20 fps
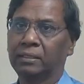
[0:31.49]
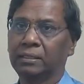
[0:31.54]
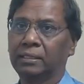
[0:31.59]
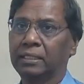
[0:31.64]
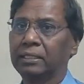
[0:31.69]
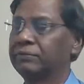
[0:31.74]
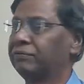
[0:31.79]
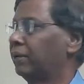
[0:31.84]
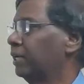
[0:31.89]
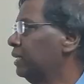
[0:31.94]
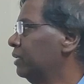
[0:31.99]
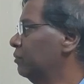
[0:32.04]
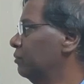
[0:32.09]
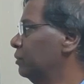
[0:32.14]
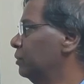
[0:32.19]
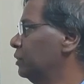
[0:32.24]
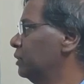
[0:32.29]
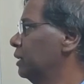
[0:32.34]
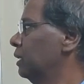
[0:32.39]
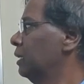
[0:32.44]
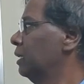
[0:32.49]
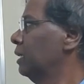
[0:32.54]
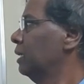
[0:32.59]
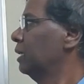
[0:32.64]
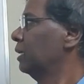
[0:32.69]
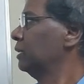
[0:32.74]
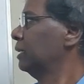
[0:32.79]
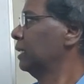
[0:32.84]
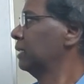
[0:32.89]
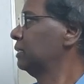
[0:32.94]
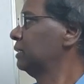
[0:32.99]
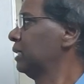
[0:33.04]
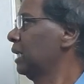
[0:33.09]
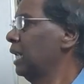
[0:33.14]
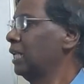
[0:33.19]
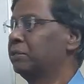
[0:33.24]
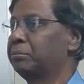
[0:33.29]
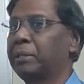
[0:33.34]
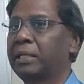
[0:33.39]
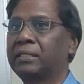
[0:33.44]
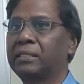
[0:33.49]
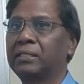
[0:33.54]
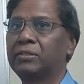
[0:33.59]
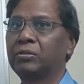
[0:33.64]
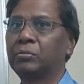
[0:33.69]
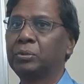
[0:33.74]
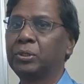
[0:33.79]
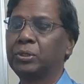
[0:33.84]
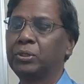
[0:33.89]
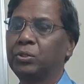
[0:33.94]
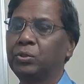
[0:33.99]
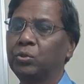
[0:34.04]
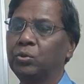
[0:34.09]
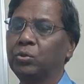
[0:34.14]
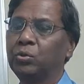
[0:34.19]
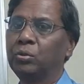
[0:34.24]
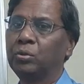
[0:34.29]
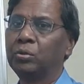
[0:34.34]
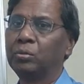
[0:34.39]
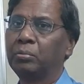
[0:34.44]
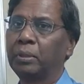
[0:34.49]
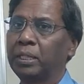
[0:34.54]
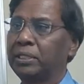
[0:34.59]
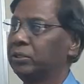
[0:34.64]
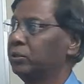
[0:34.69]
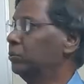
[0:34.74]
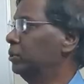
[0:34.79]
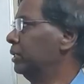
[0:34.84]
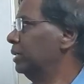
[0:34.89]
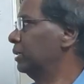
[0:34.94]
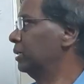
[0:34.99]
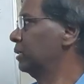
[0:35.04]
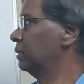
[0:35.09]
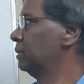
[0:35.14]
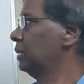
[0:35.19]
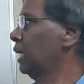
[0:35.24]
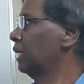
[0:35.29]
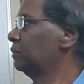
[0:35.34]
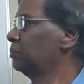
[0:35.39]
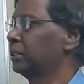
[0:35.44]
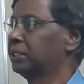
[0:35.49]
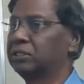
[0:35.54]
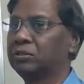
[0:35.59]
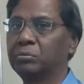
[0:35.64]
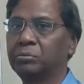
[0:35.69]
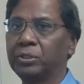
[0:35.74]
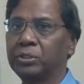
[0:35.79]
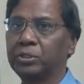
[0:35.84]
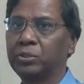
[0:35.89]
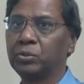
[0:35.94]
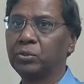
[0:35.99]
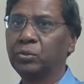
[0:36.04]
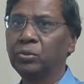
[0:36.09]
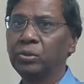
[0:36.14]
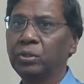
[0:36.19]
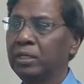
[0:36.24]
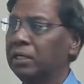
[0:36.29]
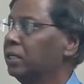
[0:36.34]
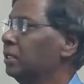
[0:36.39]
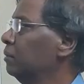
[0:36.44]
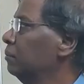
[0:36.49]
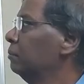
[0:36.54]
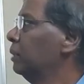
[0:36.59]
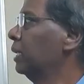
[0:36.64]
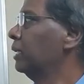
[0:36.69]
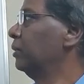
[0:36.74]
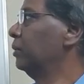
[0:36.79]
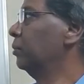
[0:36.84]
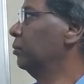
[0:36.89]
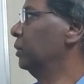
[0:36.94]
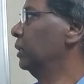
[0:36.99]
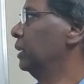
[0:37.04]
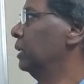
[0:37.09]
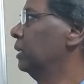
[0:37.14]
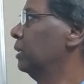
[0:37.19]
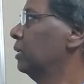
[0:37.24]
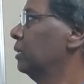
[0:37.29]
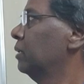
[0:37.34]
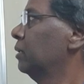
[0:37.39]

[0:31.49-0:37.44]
That is 5 units. Then sales price is rupees 2 per unit. Sales price is rupees 2 per unit.